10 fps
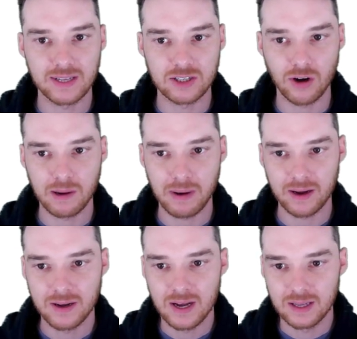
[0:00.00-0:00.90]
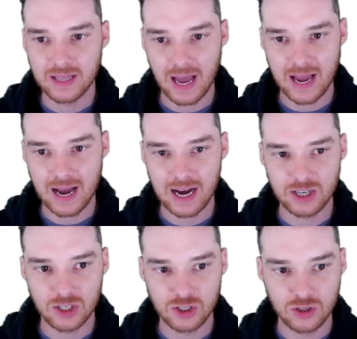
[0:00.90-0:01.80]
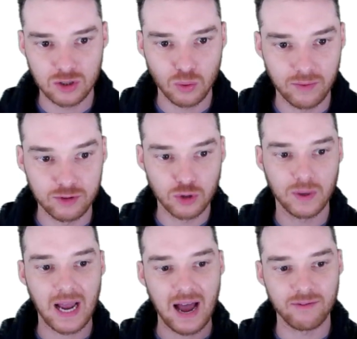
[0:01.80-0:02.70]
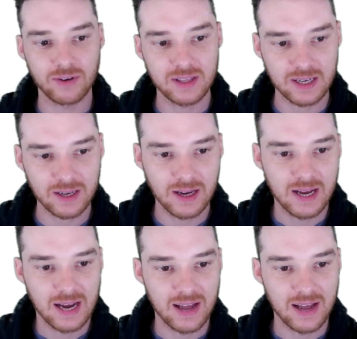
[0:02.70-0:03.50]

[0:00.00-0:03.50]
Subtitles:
they talk about the AI just sort of doing everything.